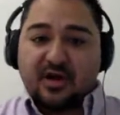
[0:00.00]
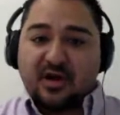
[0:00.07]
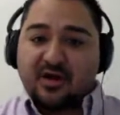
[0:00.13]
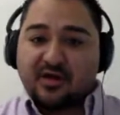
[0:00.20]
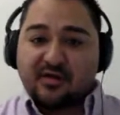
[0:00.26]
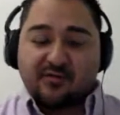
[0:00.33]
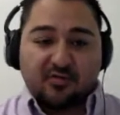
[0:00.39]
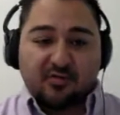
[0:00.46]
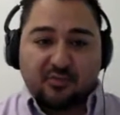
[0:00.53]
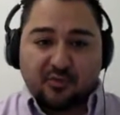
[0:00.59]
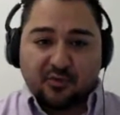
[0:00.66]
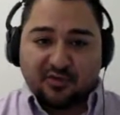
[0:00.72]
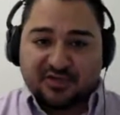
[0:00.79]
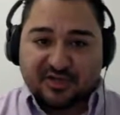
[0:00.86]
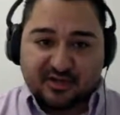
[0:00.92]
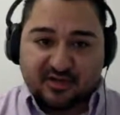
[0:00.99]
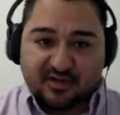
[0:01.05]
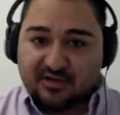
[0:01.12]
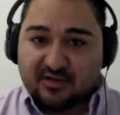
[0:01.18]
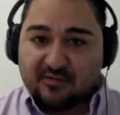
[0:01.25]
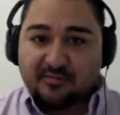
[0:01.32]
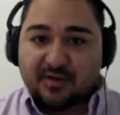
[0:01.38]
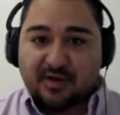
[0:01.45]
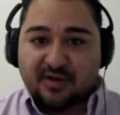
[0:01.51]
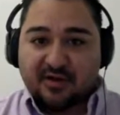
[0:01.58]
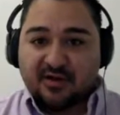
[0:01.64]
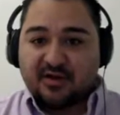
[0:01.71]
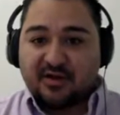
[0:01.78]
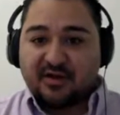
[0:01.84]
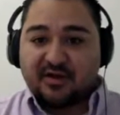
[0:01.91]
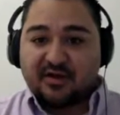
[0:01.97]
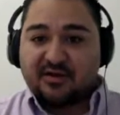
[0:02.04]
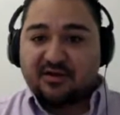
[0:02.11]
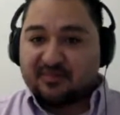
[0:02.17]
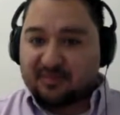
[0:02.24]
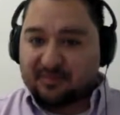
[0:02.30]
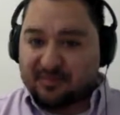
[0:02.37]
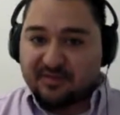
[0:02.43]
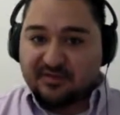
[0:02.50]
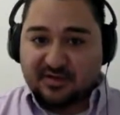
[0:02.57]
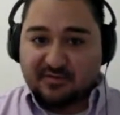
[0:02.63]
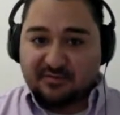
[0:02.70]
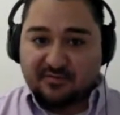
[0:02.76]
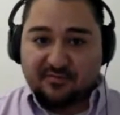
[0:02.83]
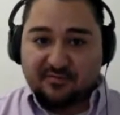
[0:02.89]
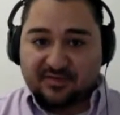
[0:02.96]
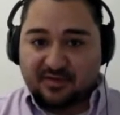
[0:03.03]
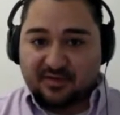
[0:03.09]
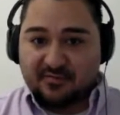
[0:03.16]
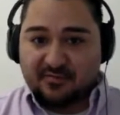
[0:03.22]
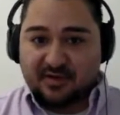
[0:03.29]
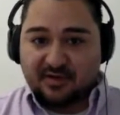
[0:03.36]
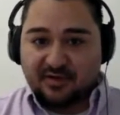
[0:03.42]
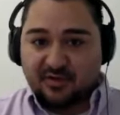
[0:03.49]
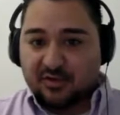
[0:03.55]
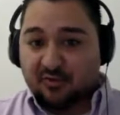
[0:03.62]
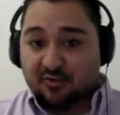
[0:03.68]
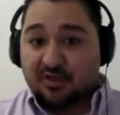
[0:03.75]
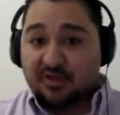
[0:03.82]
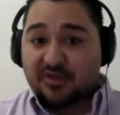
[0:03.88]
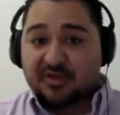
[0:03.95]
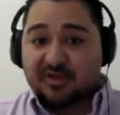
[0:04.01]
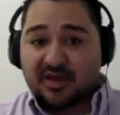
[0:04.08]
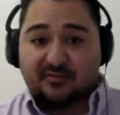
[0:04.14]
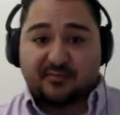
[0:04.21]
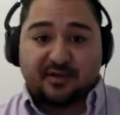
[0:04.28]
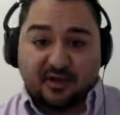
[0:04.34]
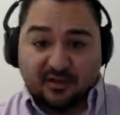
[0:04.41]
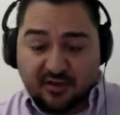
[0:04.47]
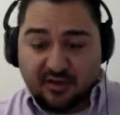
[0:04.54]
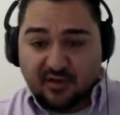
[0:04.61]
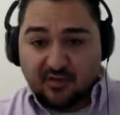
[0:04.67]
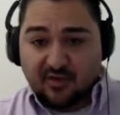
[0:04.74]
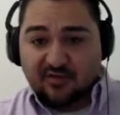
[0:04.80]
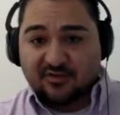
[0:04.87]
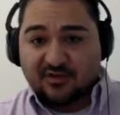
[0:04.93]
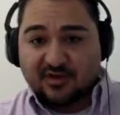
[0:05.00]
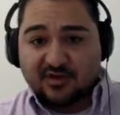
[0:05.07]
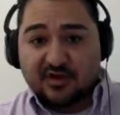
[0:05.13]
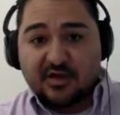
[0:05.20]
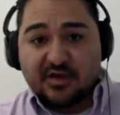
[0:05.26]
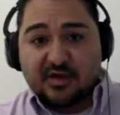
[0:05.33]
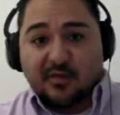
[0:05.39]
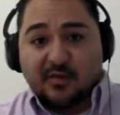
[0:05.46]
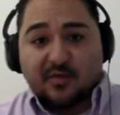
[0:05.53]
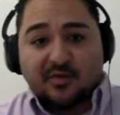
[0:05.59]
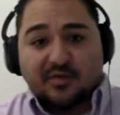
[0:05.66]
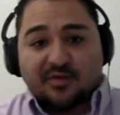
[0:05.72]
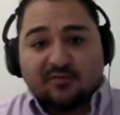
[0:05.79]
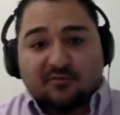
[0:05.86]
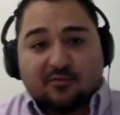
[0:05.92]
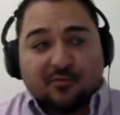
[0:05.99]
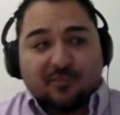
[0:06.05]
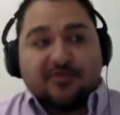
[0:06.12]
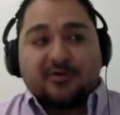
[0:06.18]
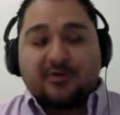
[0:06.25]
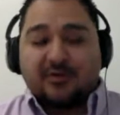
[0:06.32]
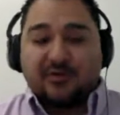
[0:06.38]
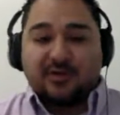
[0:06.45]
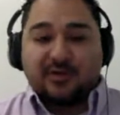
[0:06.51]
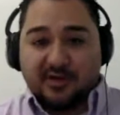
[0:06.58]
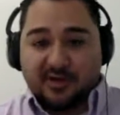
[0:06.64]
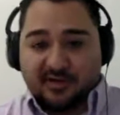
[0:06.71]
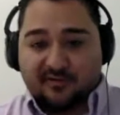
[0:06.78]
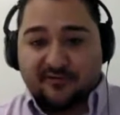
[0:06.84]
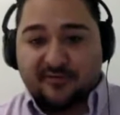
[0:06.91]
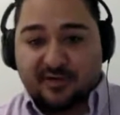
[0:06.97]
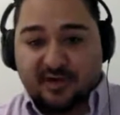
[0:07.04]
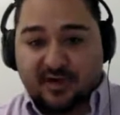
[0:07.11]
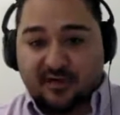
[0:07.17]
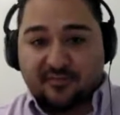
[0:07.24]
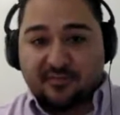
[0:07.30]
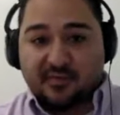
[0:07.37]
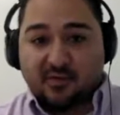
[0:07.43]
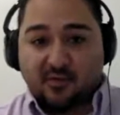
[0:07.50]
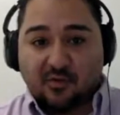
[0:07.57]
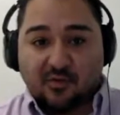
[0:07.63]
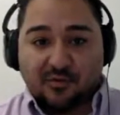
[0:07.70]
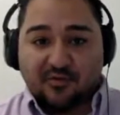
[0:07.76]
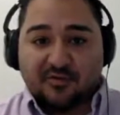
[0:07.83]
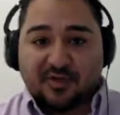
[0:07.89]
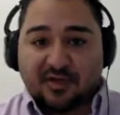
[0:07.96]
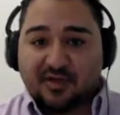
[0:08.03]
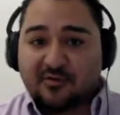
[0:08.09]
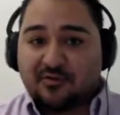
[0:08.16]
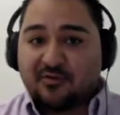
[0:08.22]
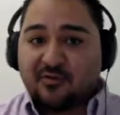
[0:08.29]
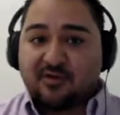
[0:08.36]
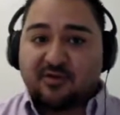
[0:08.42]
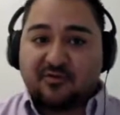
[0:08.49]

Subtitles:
even with port channeling and bonding and LACP type trickeration happening on the network side, we just weren't doing good enough. They were almost 90%